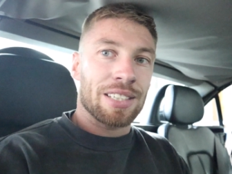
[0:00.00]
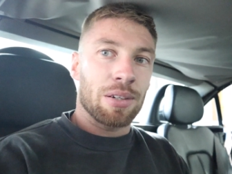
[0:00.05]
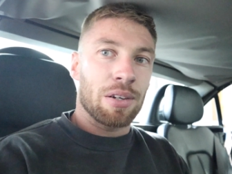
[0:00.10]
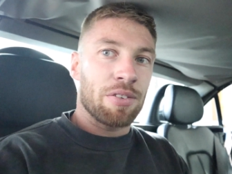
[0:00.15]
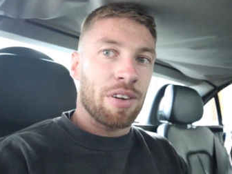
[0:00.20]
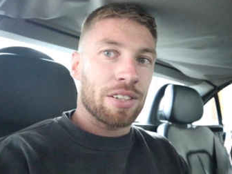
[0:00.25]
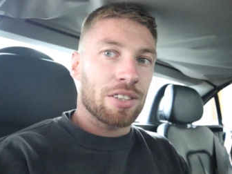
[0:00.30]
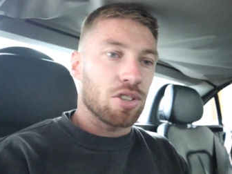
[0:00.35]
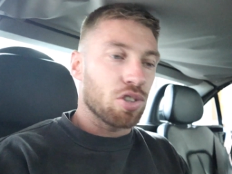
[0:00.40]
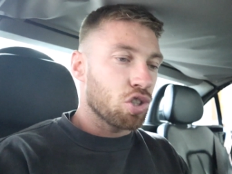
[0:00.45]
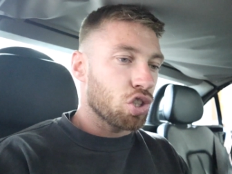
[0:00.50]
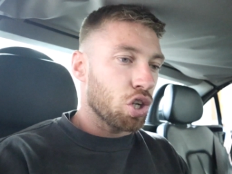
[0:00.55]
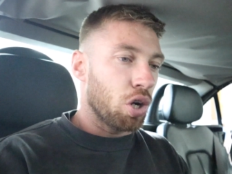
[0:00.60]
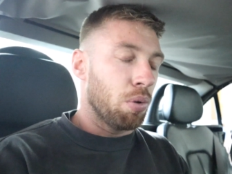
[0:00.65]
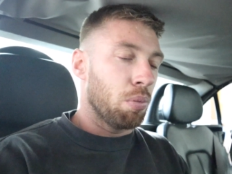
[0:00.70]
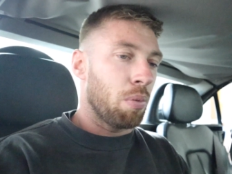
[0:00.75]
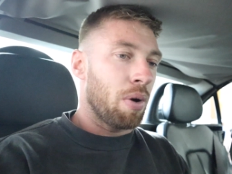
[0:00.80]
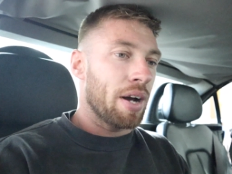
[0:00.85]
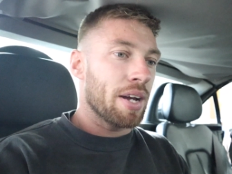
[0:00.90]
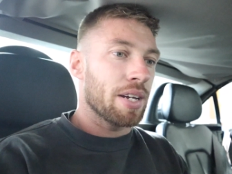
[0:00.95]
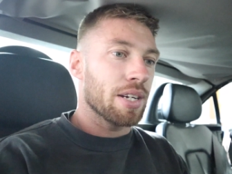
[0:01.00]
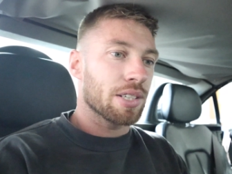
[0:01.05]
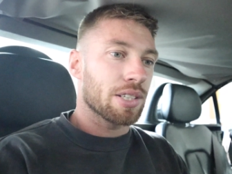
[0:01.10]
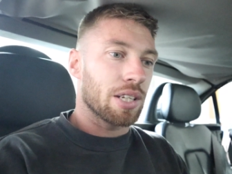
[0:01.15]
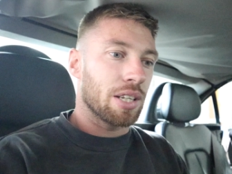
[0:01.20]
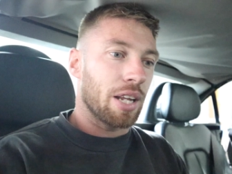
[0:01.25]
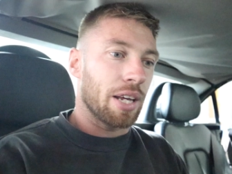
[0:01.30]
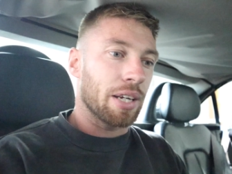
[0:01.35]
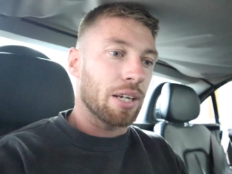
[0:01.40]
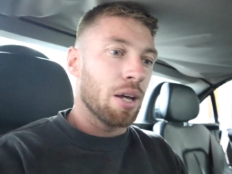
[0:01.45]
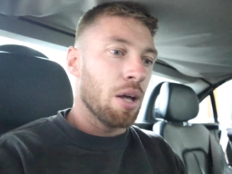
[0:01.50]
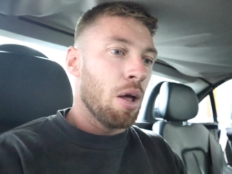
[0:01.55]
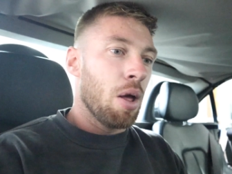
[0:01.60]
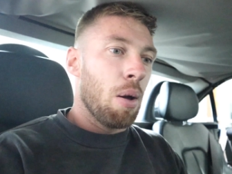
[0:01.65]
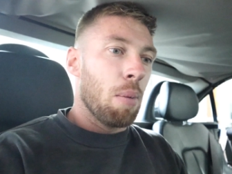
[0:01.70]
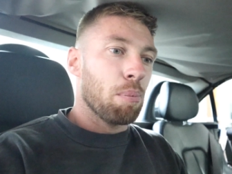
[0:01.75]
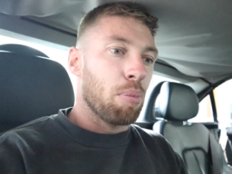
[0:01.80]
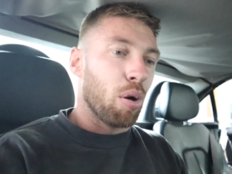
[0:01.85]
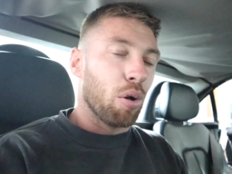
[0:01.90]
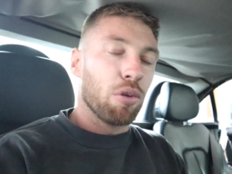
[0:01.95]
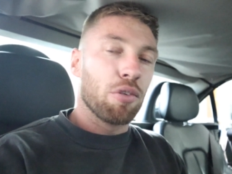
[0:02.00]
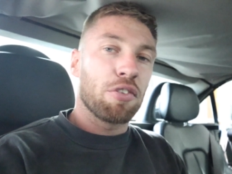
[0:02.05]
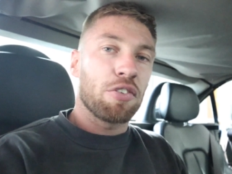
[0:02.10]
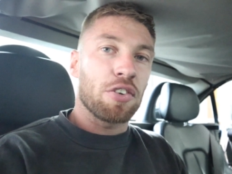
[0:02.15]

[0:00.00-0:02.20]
Like, we've had to chop wires and like pull